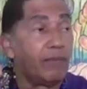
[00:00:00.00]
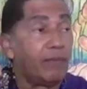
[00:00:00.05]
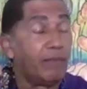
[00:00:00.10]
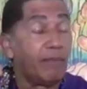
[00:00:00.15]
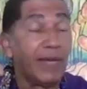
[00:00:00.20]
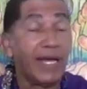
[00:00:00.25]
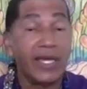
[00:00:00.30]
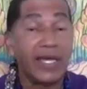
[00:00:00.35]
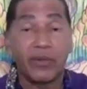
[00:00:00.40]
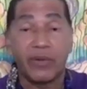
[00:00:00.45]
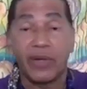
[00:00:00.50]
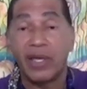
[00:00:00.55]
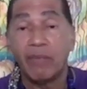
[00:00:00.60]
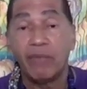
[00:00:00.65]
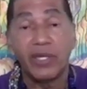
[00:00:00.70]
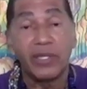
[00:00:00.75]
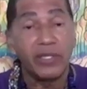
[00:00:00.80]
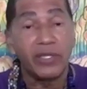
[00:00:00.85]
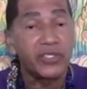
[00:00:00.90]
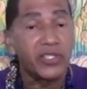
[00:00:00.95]
my
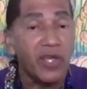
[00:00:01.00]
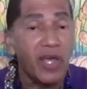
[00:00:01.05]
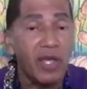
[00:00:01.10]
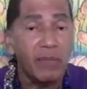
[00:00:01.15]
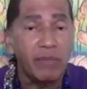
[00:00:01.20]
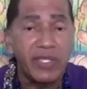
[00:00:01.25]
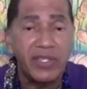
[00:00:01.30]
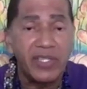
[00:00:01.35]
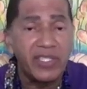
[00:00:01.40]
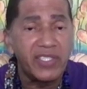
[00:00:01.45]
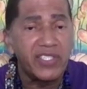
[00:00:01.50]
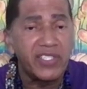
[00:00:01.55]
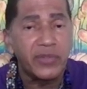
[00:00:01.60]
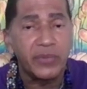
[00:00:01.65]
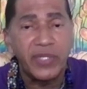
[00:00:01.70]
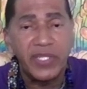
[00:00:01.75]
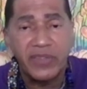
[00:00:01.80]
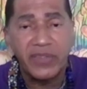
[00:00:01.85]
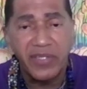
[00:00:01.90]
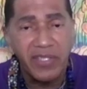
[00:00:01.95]
grandmother taught me these
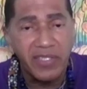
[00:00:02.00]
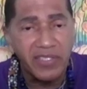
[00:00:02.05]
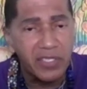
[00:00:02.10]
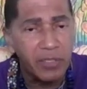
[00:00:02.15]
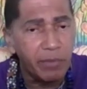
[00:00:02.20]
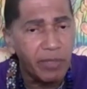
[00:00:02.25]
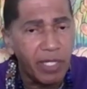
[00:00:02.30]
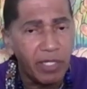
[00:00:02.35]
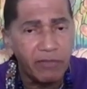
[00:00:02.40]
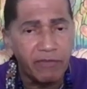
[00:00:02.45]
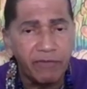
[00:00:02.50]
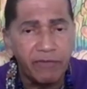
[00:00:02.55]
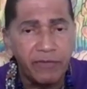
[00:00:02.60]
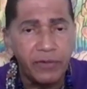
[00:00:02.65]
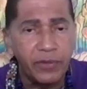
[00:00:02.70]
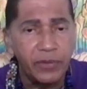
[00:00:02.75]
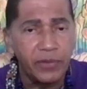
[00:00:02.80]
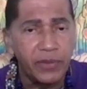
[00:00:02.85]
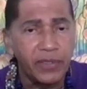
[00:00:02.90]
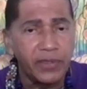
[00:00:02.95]
3 things about
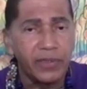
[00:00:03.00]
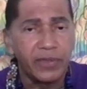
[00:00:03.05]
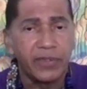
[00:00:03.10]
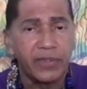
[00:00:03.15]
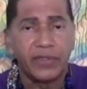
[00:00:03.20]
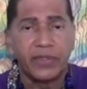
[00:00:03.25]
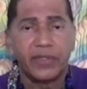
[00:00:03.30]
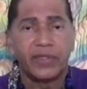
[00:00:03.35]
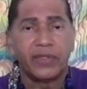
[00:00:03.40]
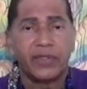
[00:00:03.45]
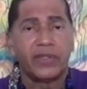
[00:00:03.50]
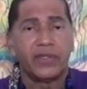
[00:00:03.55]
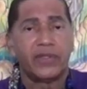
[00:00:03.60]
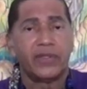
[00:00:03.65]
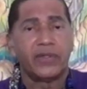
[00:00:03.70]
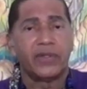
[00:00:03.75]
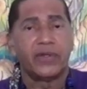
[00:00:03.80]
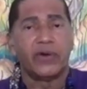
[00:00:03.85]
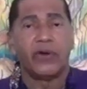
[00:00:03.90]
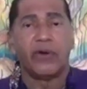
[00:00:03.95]
food.
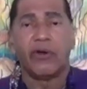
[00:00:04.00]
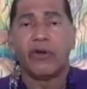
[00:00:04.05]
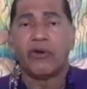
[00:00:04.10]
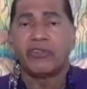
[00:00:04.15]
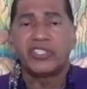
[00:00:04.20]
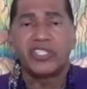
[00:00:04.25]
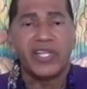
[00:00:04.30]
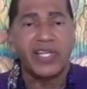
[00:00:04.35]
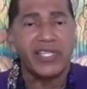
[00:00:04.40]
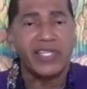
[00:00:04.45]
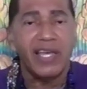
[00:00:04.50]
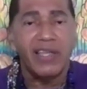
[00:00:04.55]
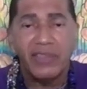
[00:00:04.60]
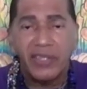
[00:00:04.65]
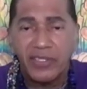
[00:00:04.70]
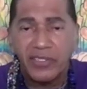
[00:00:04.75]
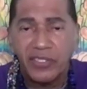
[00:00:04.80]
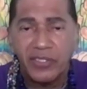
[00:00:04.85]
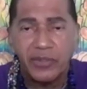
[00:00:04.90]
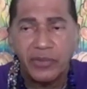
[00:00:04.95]
Or check out
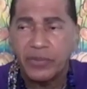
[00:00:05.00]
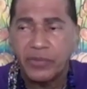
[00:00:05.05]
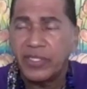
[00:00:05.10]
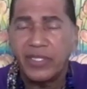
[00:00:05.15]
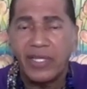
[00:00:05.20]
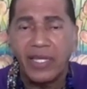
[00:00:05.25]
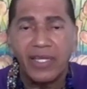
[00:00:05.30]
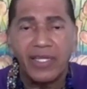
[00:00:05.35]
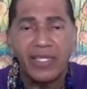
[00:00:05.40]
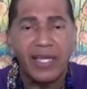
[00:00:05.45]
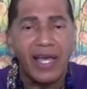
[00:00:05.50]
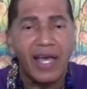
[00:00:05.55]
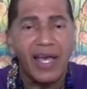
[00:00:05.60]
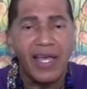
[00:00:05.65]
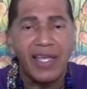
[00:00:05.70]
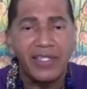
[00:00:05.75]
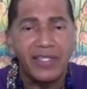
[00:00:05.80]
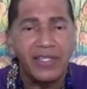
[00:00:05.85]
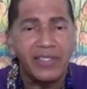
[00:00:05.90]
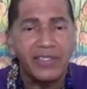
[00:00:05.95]
these 3
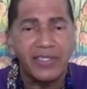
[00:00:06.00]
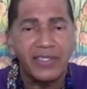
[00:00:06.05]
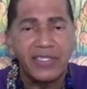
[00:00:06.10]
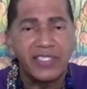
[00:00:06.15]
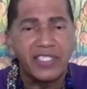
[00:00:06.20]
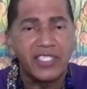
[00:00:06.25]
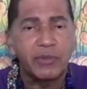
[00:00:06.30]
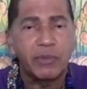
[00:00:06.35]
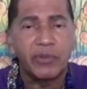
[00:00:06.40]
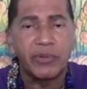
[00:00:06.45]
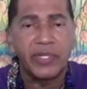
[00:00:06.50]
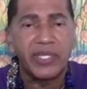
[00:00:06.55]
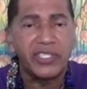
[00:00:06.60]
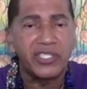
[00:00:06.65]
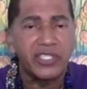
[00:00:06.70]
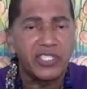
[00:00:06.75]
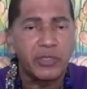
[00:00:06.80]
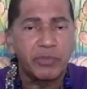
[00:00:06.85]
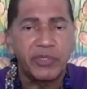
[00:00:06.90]
ideas and inspirations